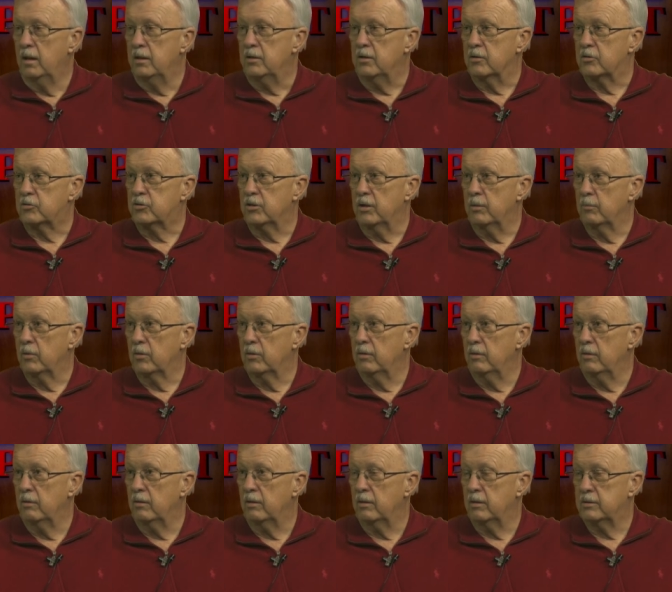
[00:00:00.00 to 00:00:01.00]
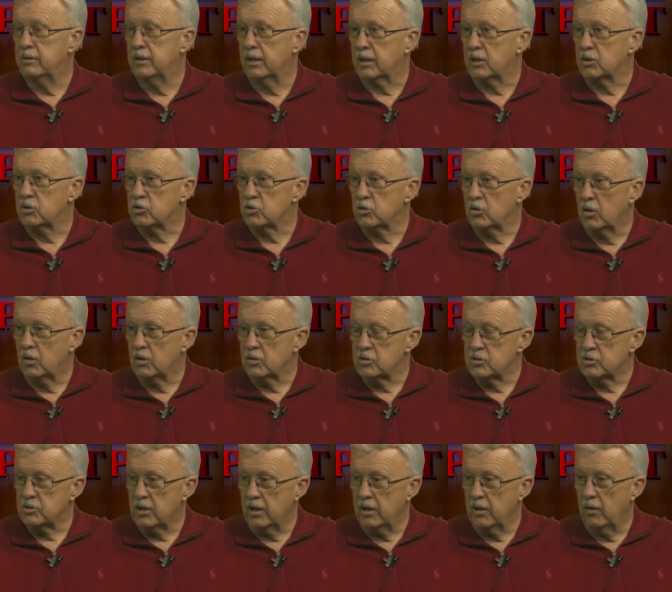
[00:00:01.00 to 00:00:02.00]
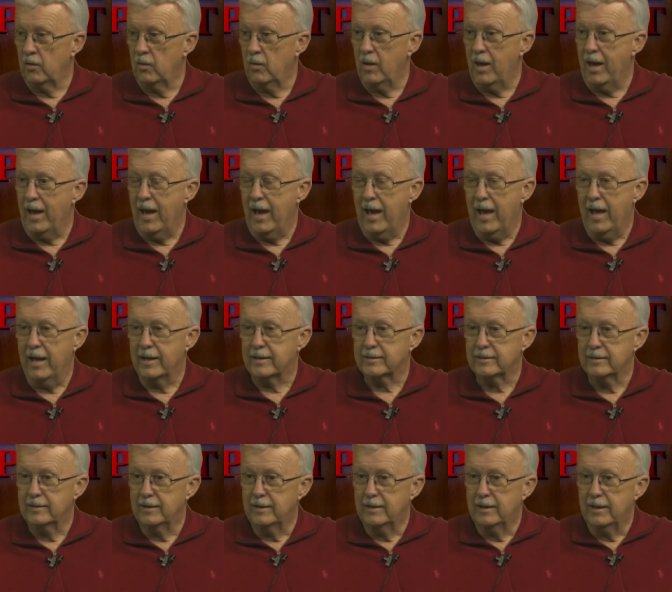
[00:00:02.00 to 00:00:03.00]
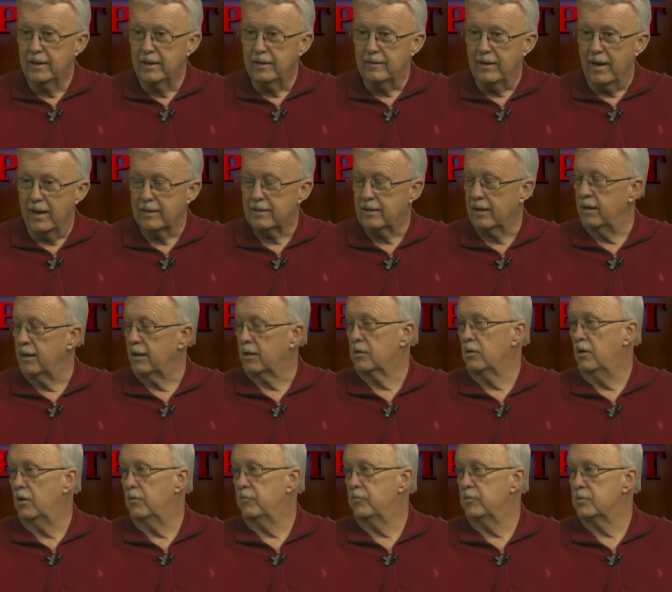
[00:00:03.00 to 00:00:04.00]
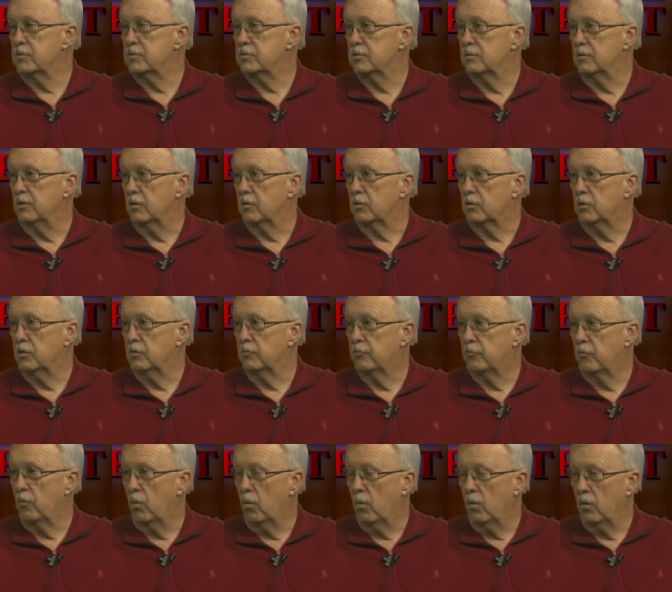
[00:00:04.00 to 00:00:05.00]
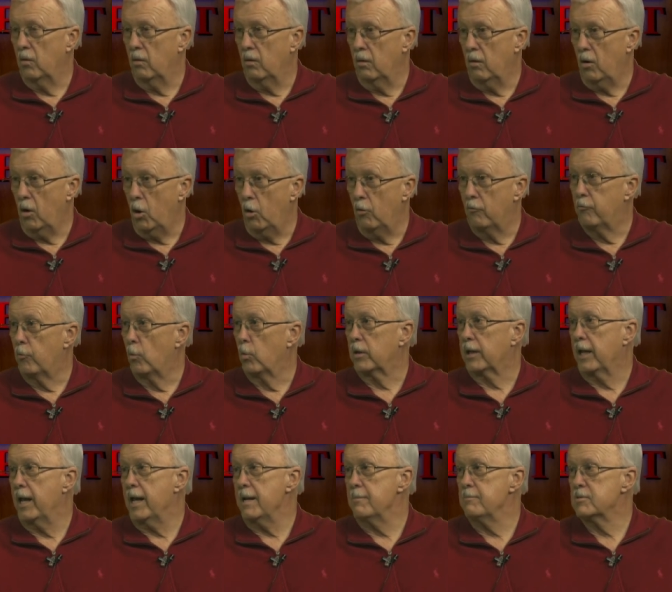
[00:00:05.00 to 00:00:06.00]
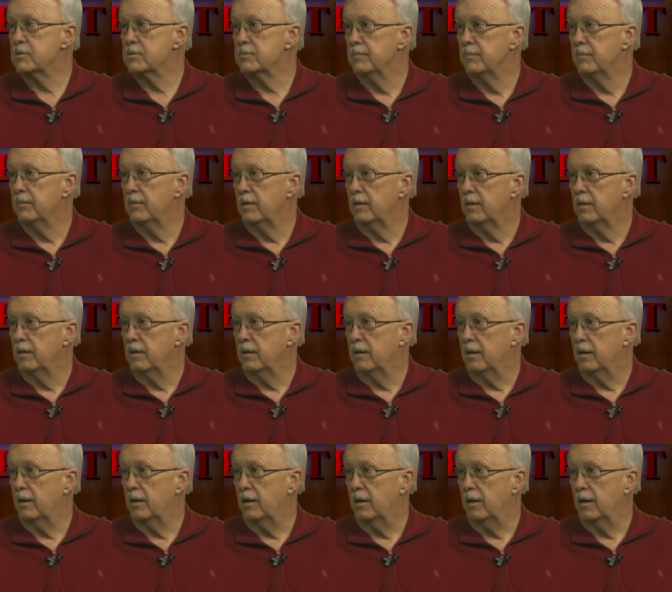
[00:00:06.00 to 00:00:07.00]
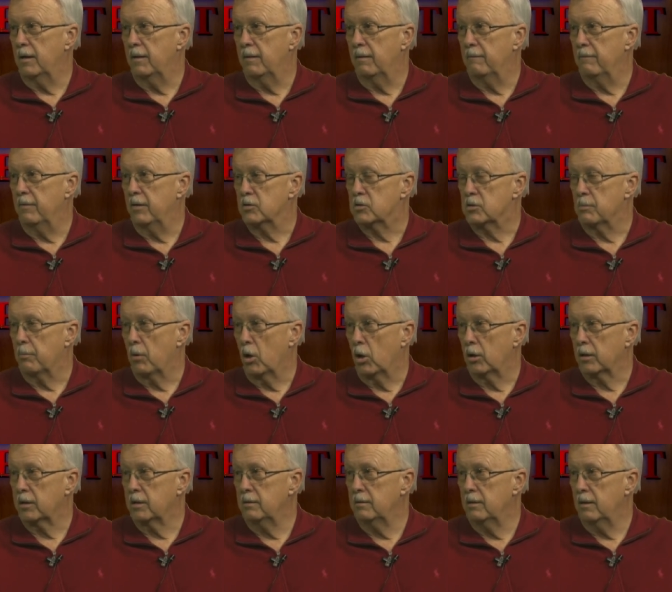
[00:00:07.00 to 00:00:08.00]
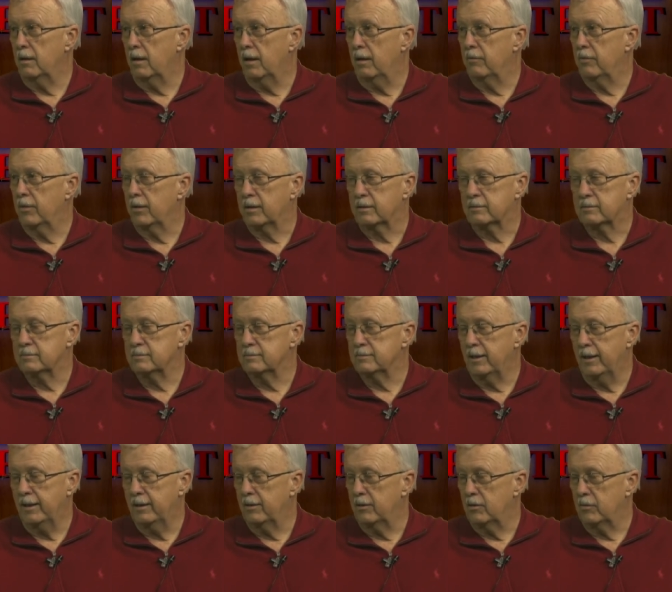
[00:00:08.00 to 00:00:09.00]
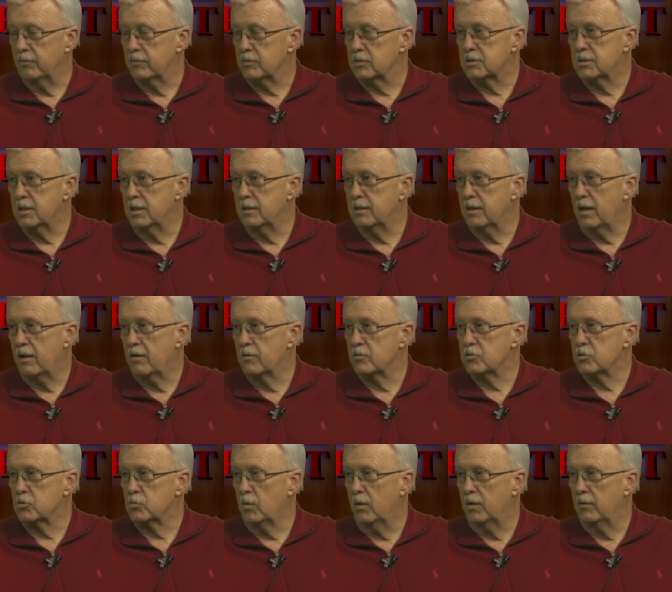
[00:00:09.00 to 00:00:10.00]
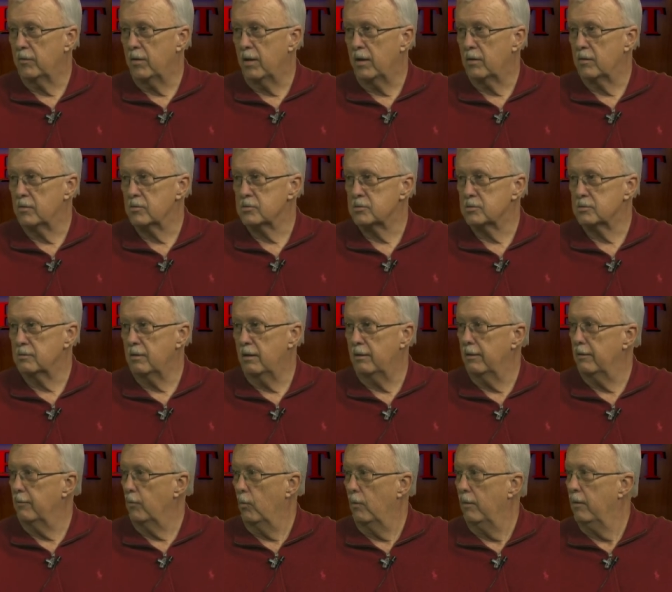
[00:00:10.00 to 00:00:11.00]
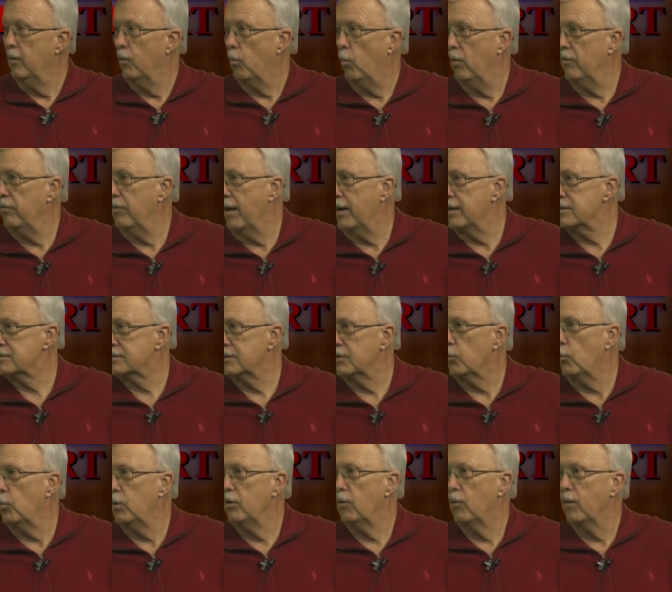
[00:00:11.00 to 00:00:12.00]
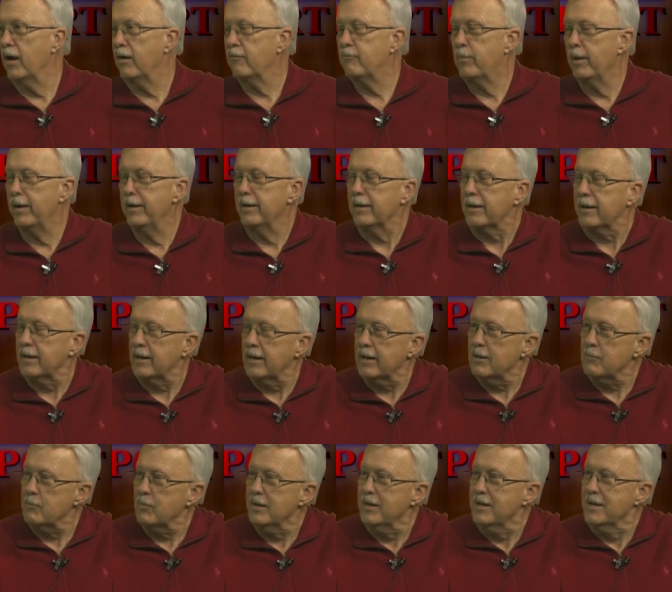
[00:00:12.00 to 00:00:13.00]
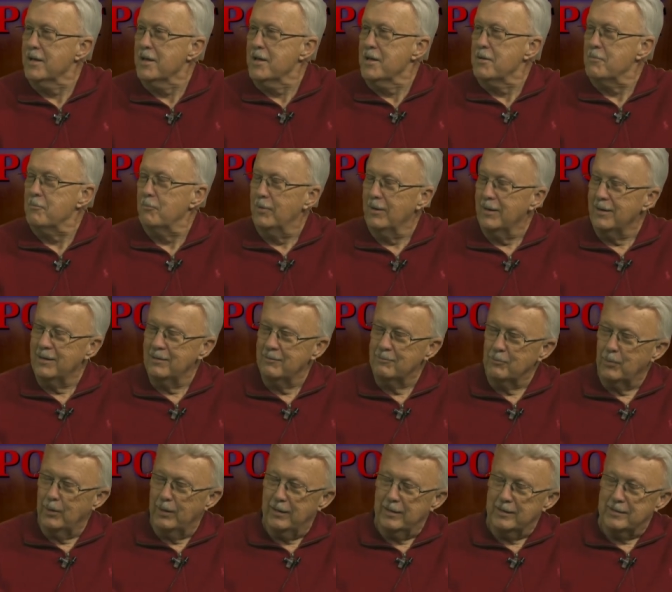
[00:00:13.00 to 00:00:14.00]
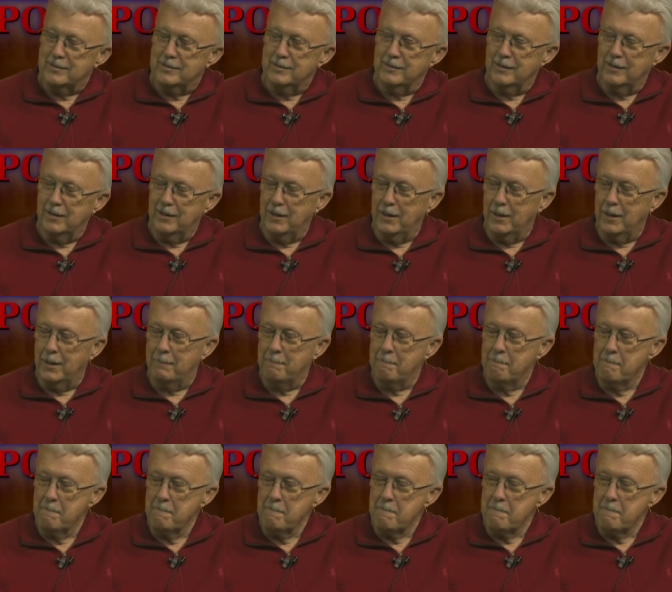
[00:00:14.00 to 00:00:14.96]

December. Tickets are on sale at the athletic office. They're good for all four games. Uh, it's a bargain. I think, I don't know, if it's $10 or $12. Uh, one nice thing, we don't have to pay to get right, in. Yeah, that's right. Yeah. But, but um,